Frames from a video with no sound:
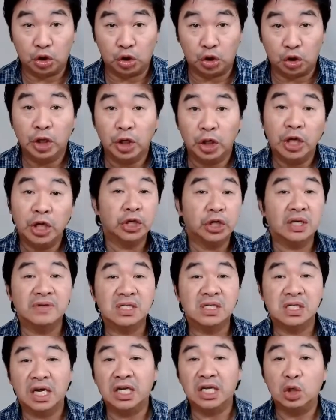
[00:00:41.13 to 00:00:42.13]
you've
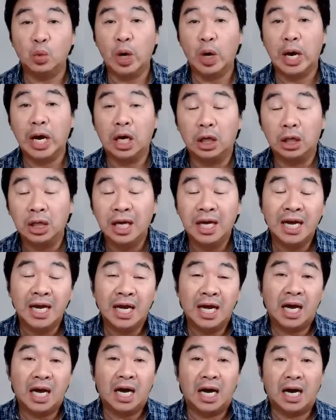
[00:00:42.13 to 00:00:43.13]
studied well
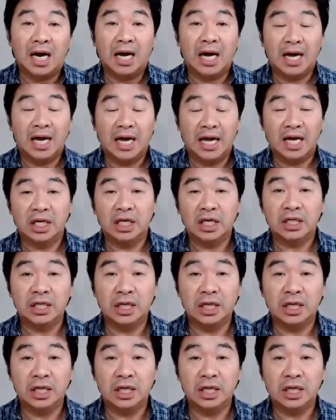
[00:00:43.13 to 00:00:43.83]
and